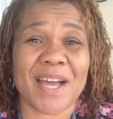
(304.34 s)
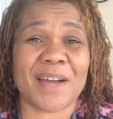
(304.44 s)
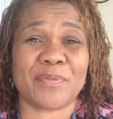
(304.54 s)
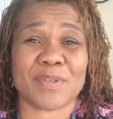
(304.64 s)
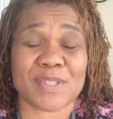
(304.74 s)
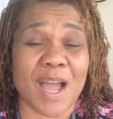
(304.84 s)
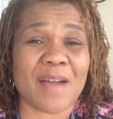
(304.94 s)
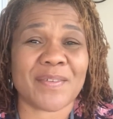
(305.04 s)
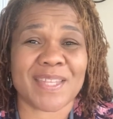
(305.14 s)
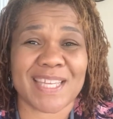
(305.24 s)
of
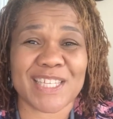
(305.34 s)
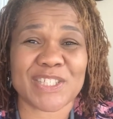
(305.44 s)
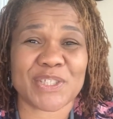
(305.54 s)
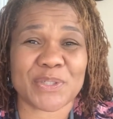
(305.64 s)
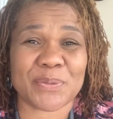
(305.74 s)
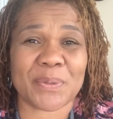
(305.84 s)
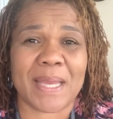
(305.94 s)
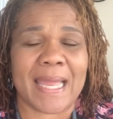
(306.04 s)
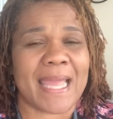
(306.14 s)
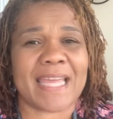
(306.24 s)
resolving the issue
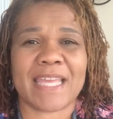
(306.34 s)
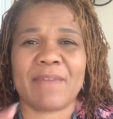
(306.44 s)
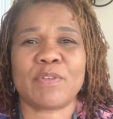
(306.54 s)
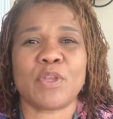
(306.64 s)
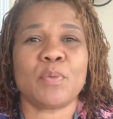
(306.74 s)
and giving